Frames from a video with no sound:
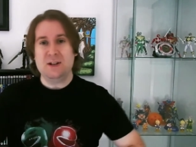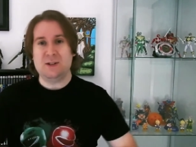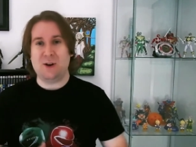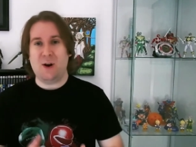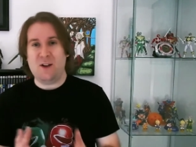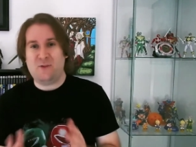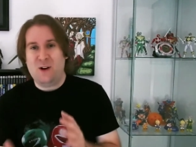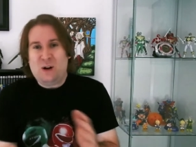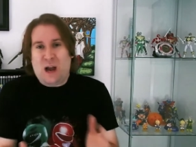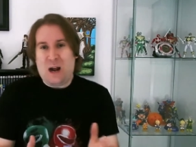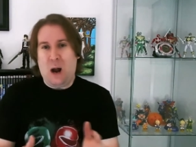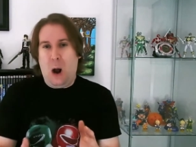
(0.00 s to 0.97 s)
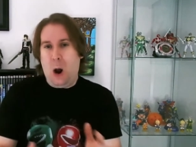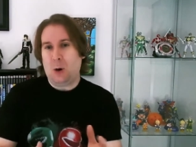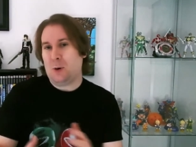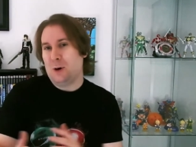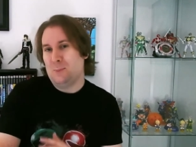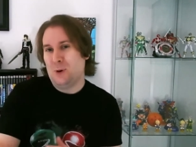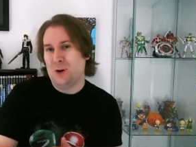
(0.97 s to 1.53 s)
So I felt kind of
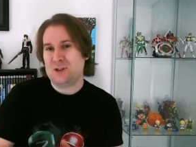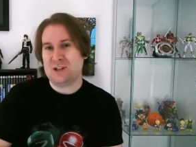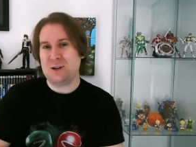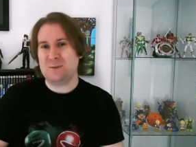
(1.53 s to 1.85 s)
awkward approaching him